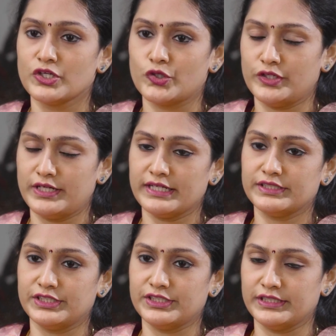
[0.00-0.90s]
to
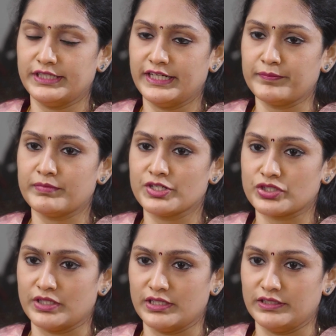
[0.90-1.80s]
detect GDM much
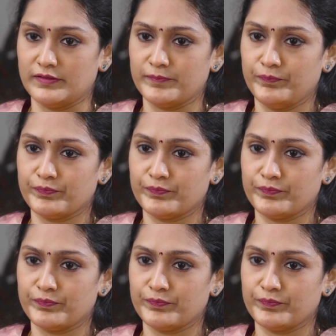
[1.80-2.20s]
earlier.